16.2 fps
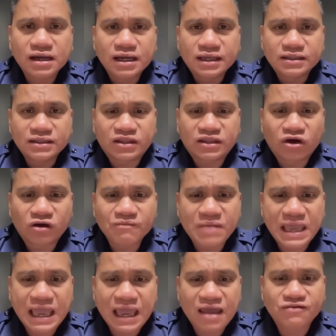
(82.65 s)
that their
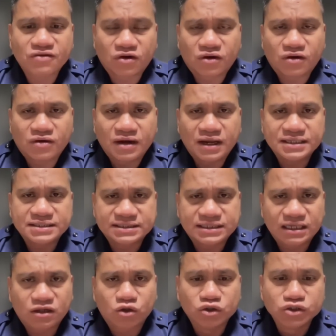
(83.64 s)
behavior is
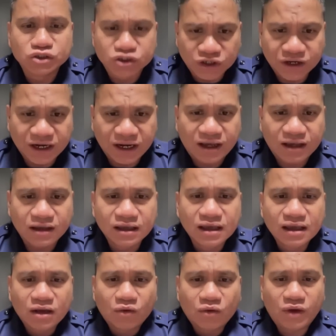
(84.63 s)
still concerning
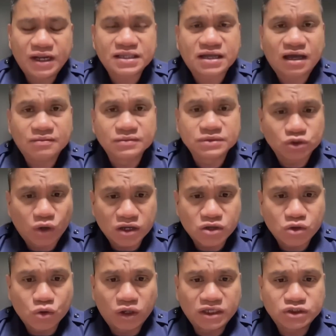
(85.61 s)
when it comes to
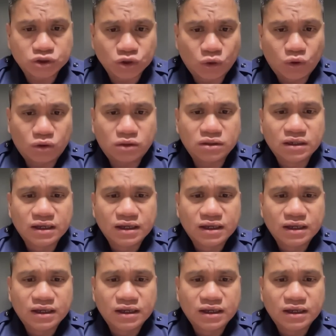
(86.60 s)
Ayungin Shoal.